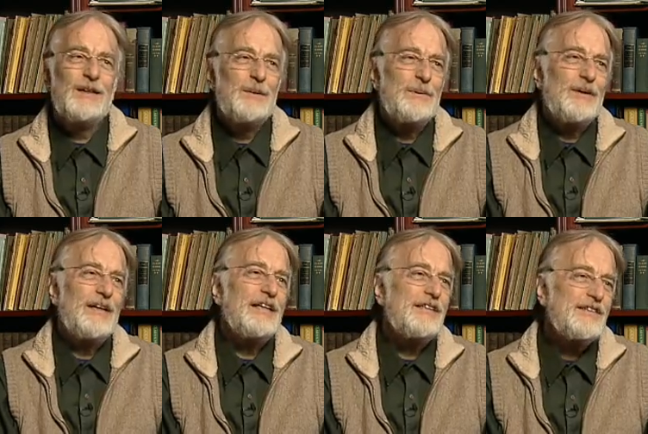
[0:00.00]
Oh
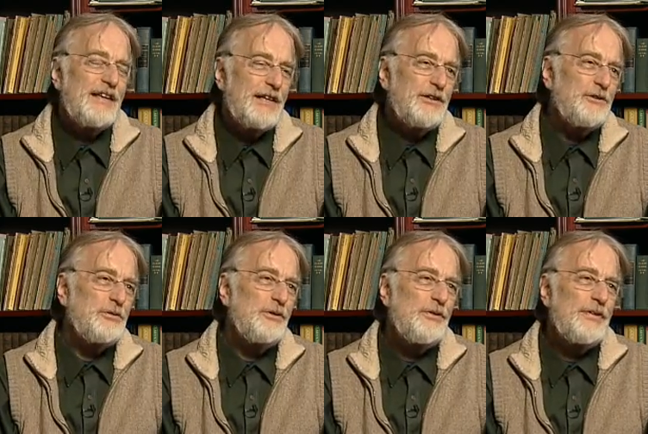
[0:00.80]
boy, isn't that the
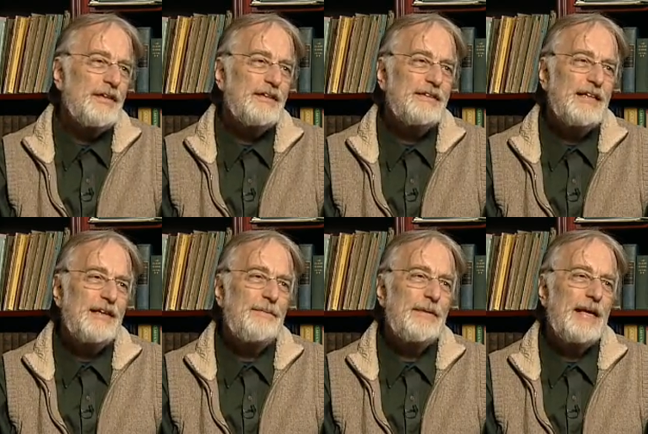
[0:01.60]
truth?
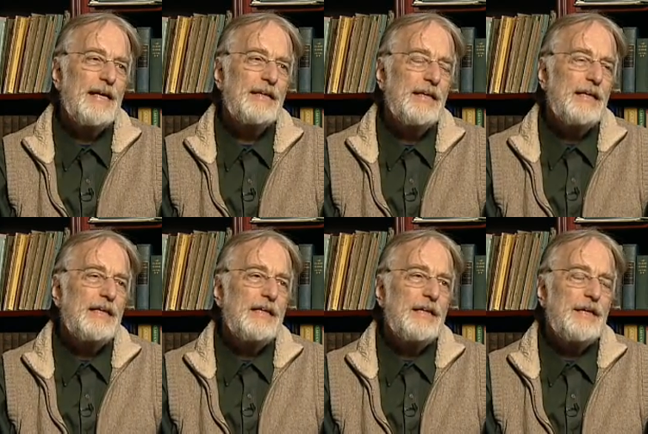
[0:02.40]
Um, and
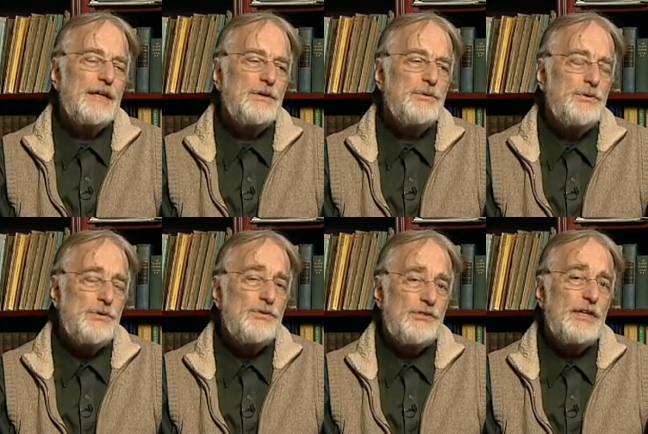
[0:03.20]
you
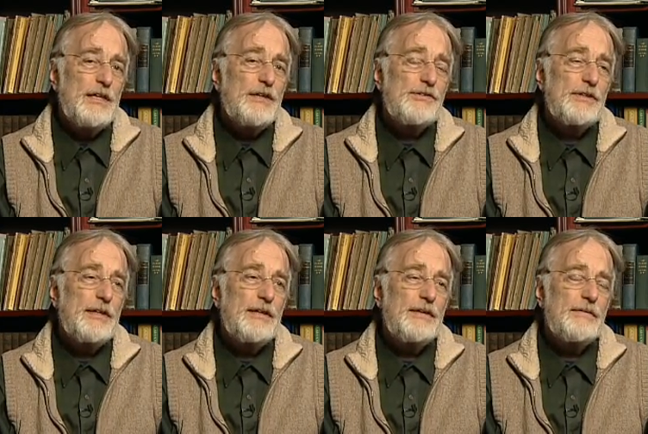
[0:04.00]
do see us
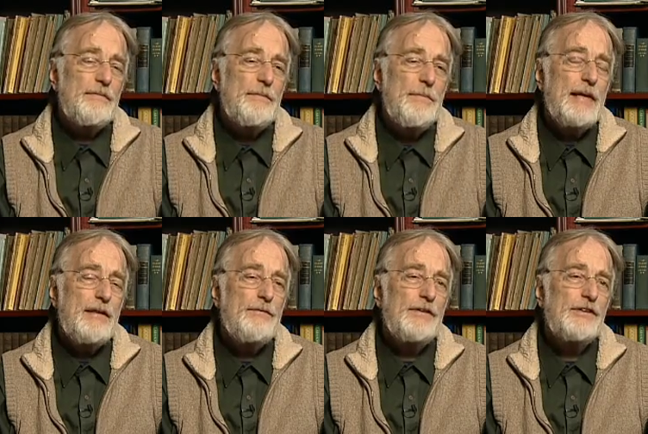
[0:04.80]
in many
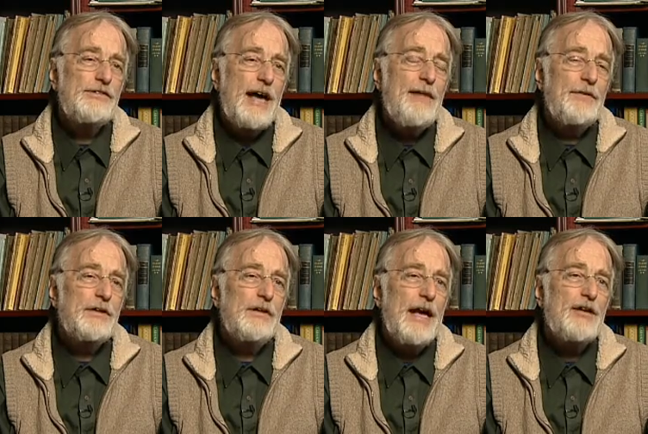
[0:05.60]
of the
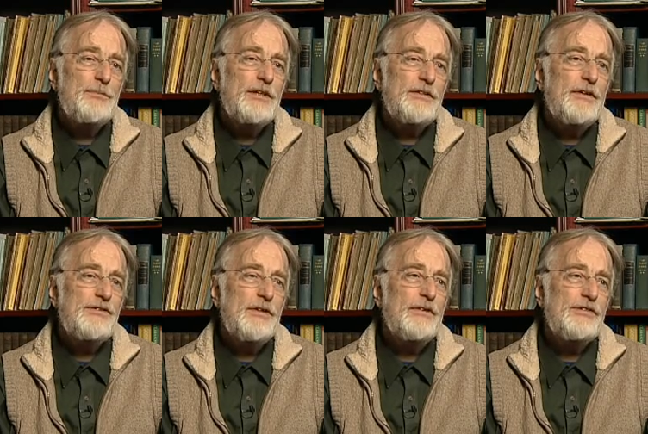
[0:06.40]
philosophical aspects of our
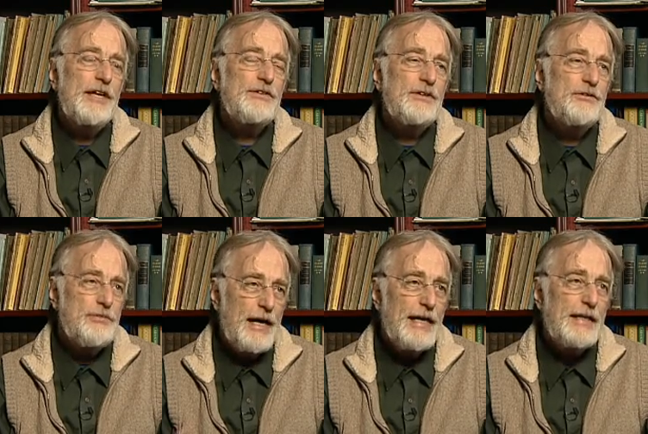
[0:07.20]
civilization
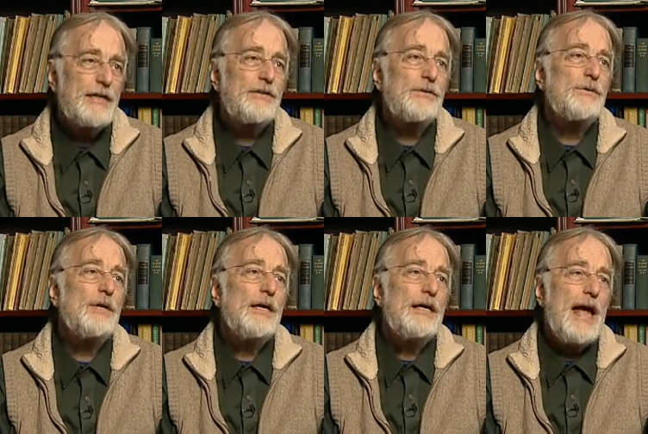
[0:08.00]
trying to
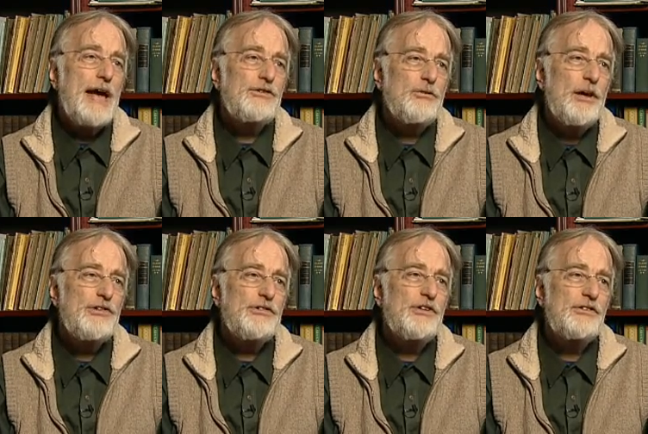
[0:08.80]
ask
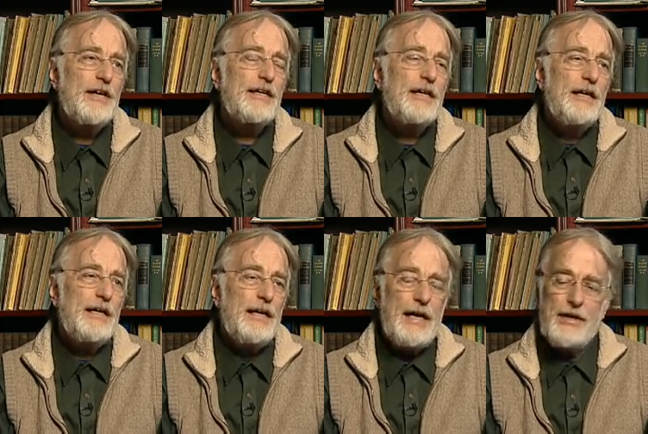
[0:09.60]
questions like,
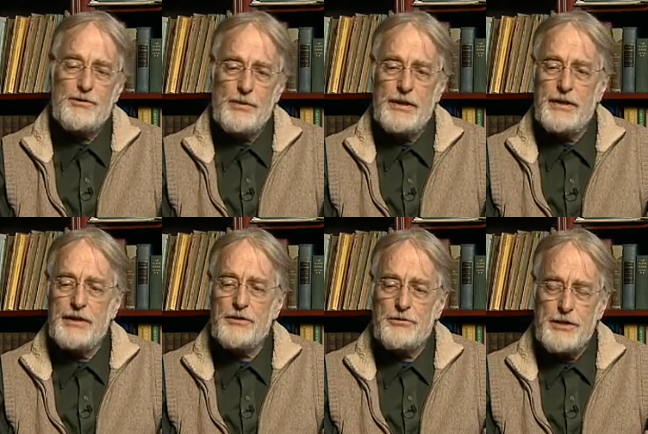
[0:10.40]
as we
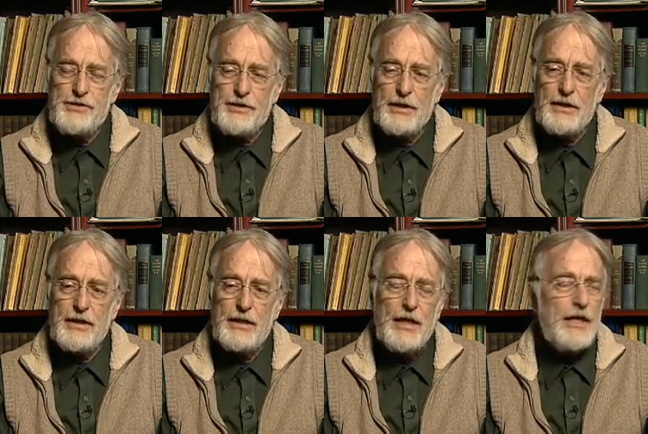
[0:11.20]

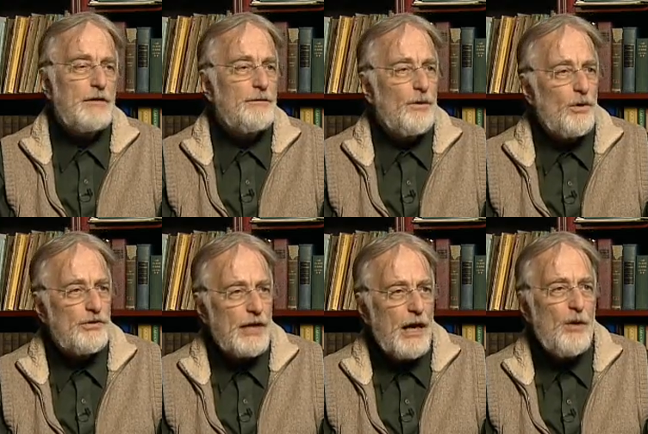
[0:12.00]
increasingly
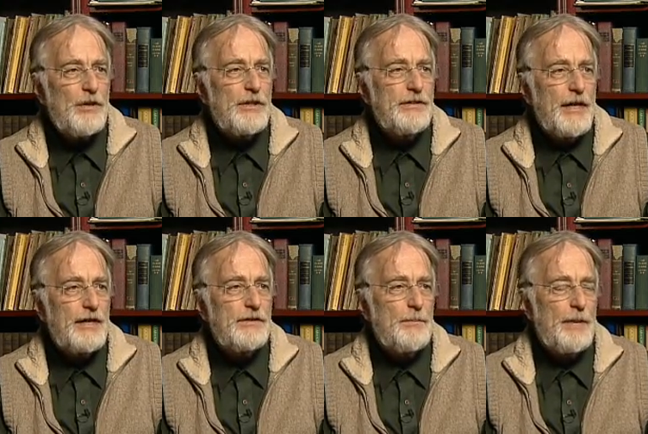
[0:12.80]
enforce our
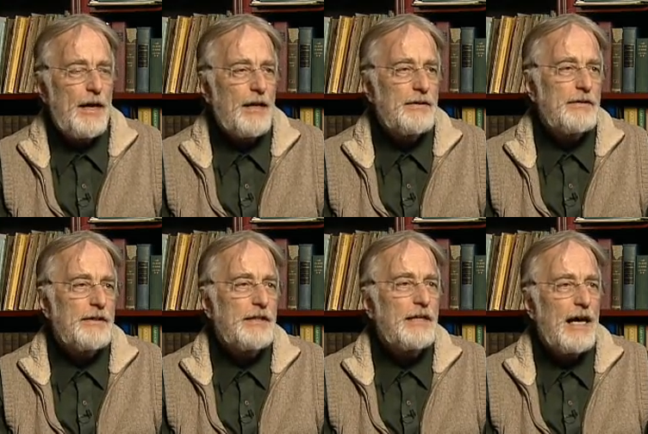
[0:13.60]
intent upon the
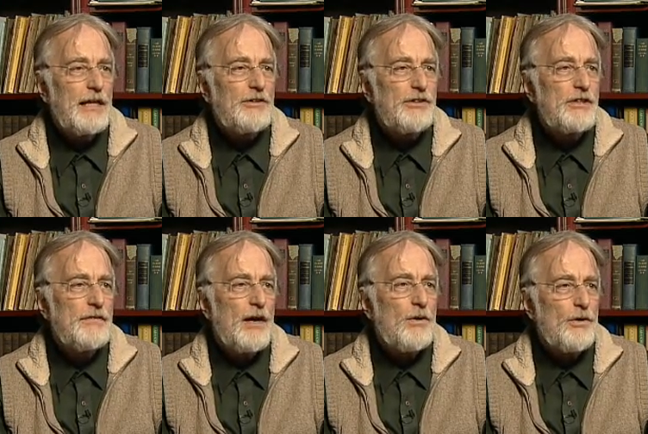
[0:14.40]
ecology of
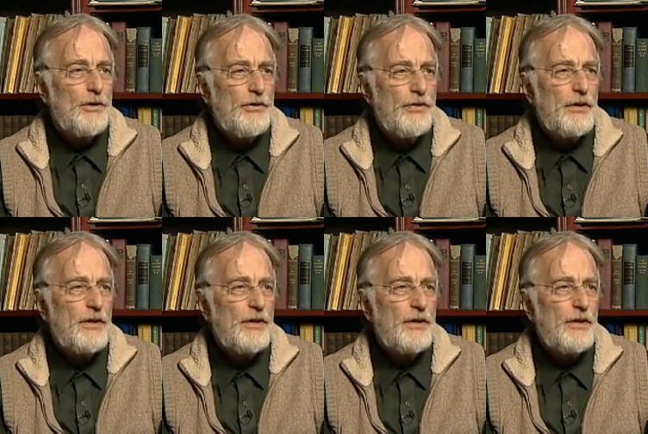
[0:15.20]
our Earth,